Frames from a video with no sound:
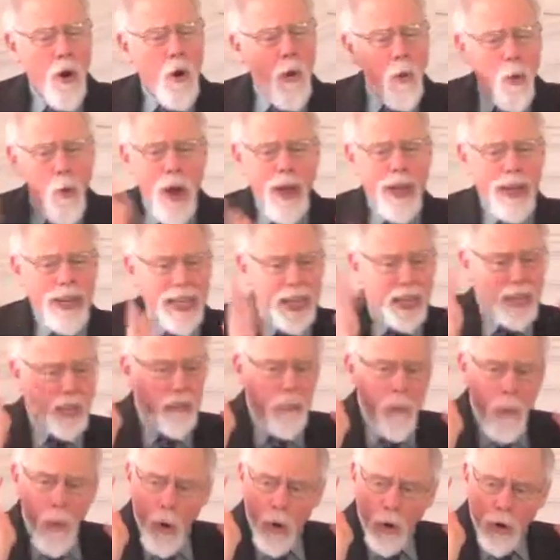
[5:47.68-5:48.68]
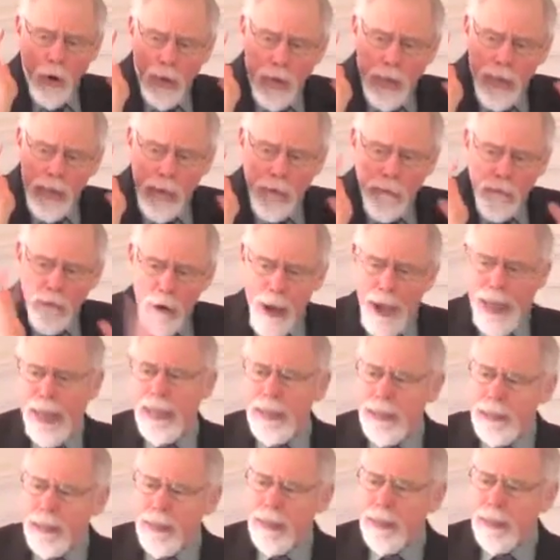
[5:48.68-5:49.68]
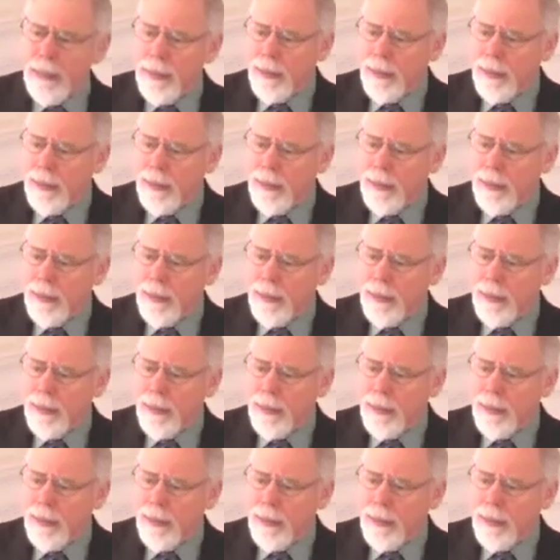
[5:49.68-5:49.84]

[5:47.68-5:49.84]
what is morally right